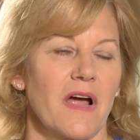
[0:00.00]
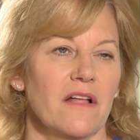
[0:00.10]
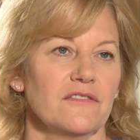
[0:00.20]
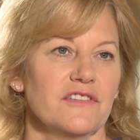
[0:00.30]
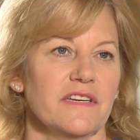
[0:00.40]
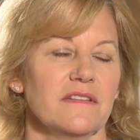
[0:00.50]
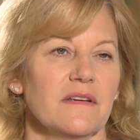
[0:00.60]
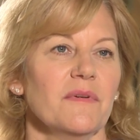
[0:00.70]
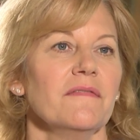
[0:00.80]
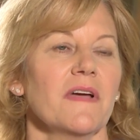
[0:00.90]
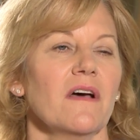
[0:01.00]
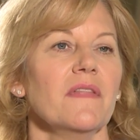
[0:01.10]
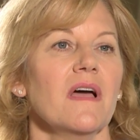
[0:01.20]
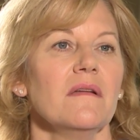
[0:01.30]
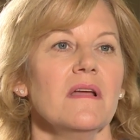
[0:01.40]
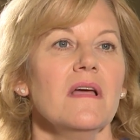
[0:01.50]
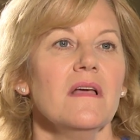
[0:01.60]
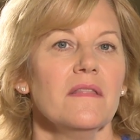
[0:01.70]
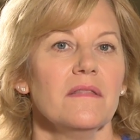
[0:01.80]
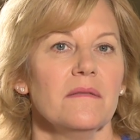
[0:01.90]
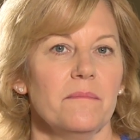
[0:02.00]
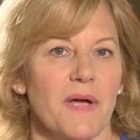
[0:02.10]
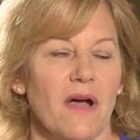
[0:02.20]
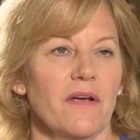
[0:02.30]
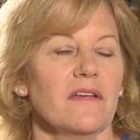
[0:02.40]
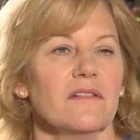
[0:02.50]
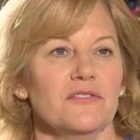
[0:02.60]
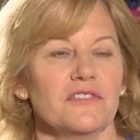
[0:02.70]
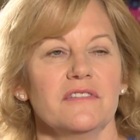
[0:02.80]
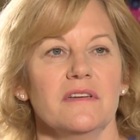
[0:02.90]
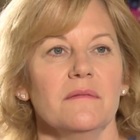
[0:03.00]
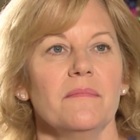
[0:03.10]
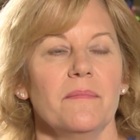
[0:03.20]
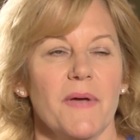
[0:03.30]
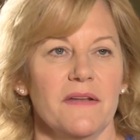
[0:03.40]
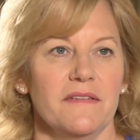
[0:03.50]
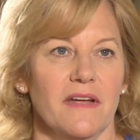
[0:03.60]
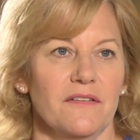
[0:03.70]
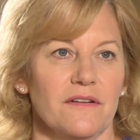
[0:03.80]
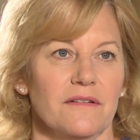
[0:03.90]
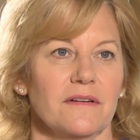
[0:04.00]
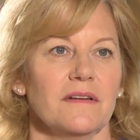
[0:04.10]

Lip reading: allergies, and we found that Barry is allergic to pet dander.